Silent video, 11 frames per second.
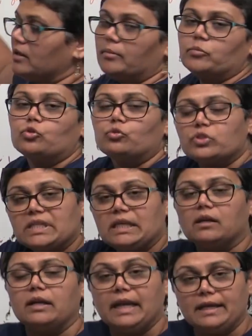them to see
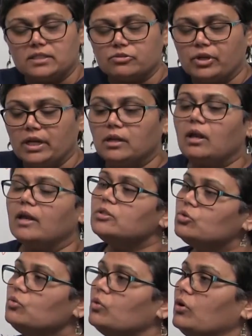a date string and
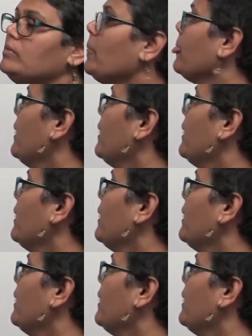so on.